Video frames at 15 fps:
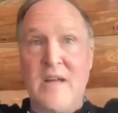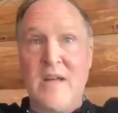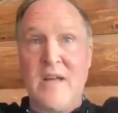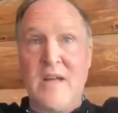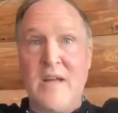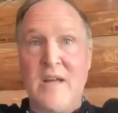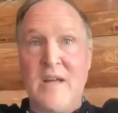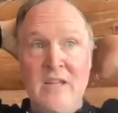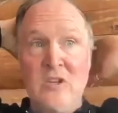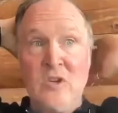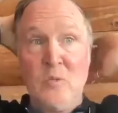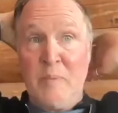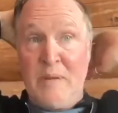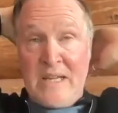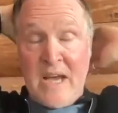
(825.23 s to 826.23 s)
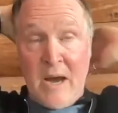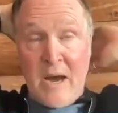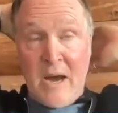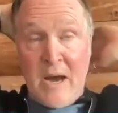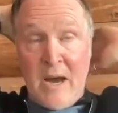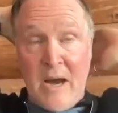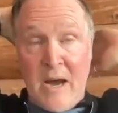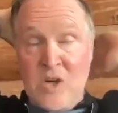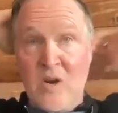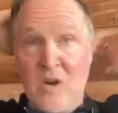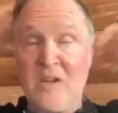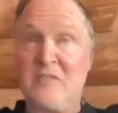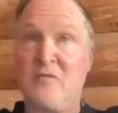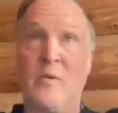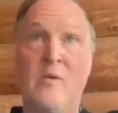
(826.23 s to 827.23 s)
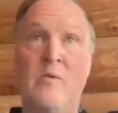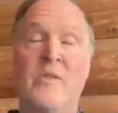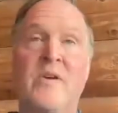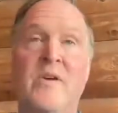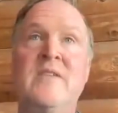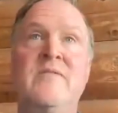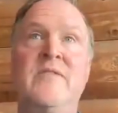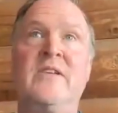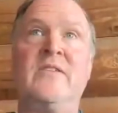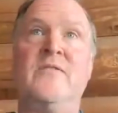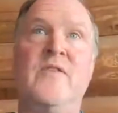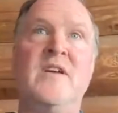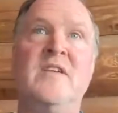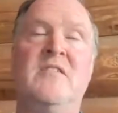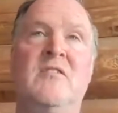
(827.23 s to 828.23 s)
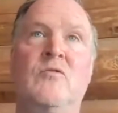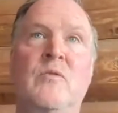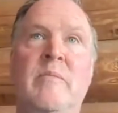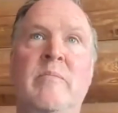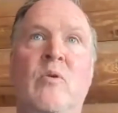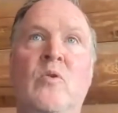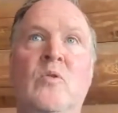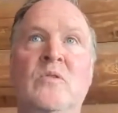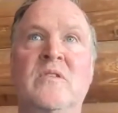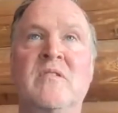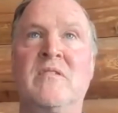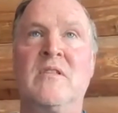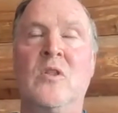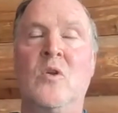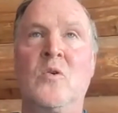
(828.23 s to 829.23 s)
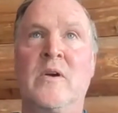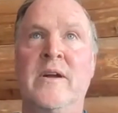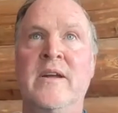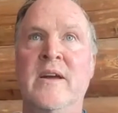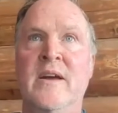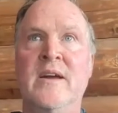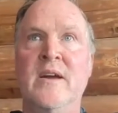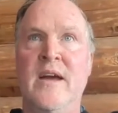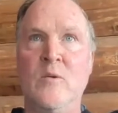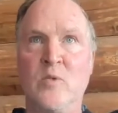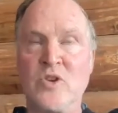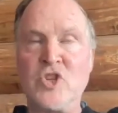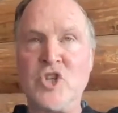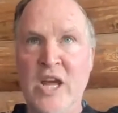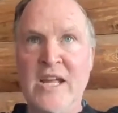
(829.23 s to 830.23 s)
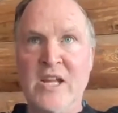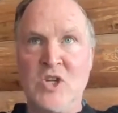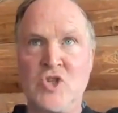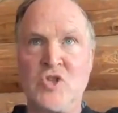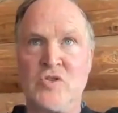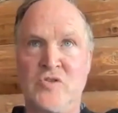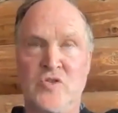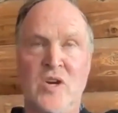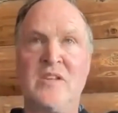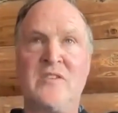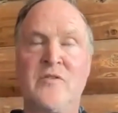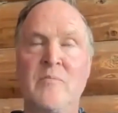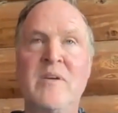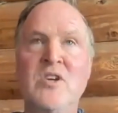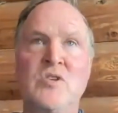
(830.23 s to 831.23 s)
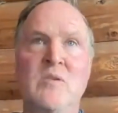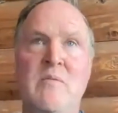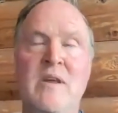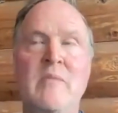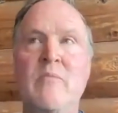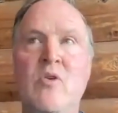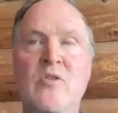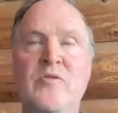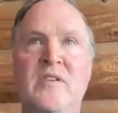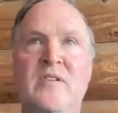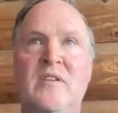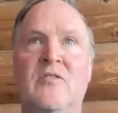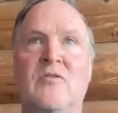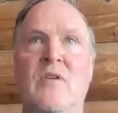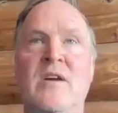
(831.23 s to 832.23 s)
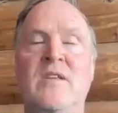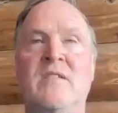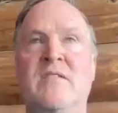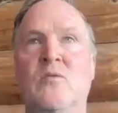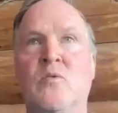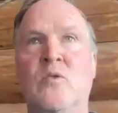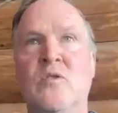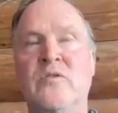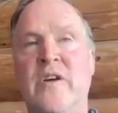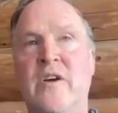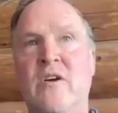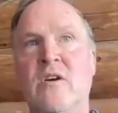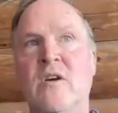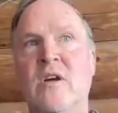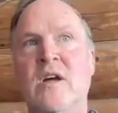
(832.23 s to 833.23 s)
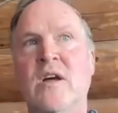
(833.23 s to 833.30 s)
And you become like Christ. We with unveiled faces, we behold his glory, and we're changed. Transformation, metamorphosis, right, is the word there.